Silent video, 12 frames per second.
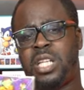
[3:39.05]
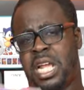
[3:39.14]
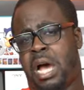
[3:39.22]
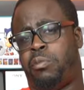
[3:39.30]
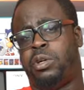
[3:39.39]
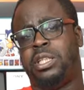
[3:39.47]

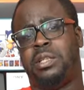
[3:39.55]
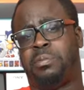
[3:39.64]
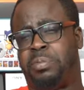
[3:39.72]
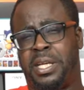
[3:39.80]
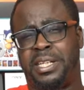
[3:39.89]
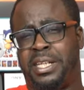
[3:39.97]
I wanted to
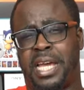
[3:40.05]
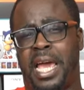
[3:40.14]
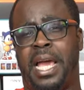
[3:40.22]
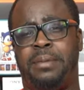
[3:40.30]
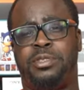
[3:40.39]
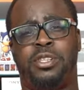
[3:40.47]
play the
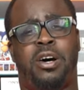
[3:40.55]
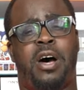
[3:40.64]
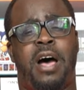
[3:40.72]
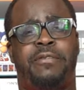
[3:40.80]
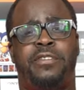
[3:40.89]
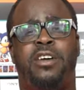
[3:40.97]
game, so
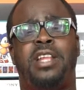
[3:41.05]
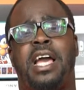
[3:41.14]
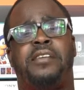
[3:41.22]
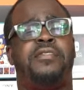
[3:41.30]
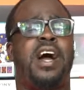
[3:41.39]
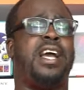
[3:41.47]
I felt
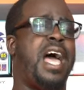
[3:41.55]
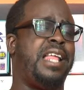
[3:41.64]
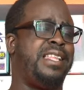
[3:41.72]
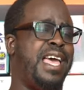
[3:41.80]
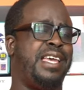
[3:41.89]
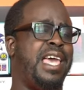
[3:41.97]
like if I
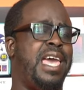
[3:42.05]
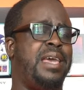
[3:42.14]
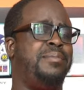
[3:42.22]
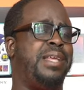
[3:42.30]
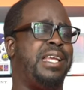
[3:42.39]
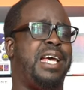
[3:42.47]
got that
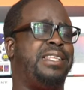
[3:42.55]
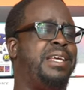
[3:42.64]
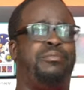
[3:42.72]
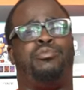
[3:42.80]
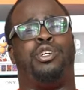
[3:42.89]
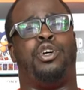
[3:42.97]
game, that I
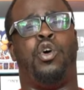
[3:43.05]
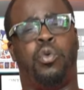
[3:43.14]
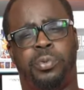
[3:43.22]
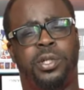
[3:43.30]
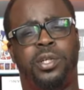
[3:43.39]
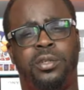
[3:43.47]
didn't want to
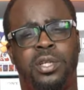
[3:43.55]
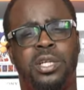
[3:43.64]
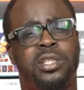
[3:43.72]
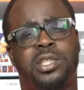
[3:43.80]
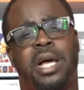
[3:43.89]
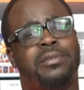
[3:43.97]
open it.
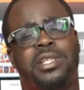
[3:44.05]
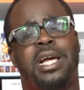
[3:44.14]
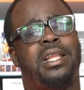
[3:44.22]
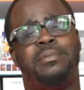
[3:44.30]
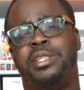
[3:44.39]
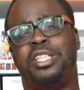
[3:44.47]
So I was
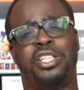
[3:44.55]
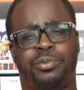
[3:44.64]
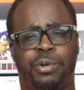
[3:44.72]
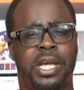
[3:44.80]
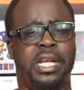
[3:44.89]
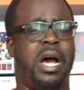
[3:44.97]
like, let me
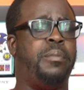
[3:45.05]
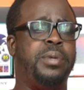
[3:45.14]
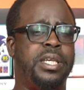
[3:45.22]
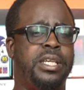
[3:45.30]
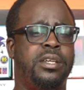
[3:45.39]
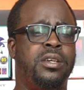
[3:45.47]
just wait. I'll
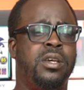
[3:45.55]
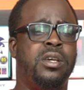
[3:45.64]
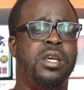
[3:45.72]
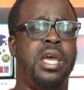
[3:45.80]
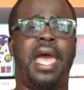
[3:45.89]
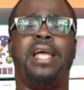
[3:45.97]
be
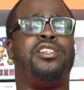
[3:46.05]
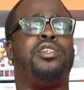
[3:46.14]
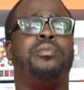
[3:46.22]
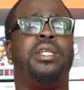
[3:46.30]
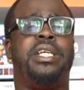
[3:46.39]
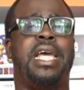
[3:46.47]
at
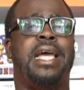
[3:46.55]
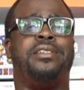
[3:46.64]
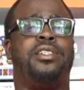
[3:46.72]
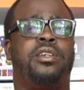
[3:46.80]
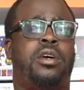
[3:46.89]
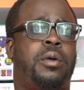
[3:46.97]
too many
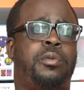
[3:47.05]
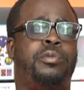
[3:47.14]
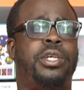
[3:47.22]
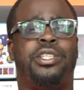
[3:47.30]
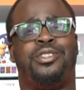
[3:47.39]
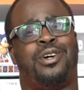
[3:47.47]
games in a couple
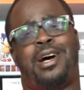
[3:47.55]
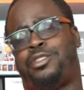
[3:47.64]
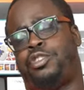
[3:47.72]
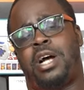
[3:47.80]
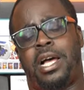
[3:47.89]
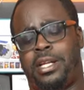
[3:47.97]
weeks, so
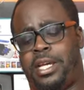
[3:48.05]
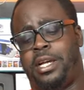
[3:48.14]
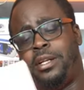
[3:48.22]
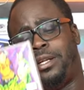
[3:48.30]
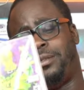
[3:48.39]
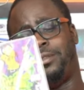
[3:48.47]
I'll try
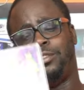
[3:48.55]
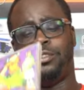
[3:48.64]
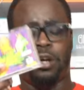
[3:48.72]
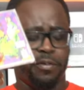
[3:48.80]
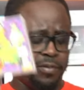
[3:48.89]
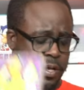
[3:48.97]
there. And uh, you
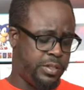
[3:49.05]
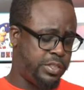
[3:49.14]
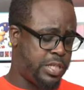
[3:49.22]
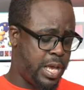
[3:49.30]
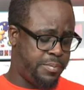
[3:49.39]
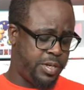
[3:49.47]
know, I found
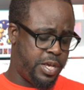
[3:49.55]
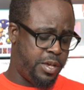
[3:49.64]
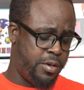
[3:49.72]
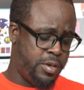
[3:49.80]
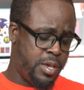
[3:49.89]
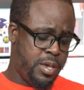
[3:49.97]
this copy
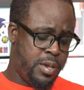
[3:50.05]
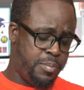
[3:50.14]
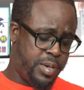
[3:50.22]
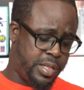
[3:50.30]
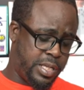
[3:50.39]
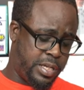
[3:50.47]
there,
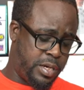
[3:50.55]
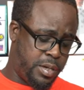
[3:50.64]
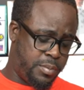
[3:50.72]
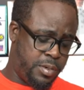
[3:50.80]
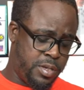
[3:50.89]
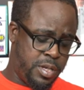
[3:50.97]
pick that
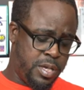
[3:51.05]
up.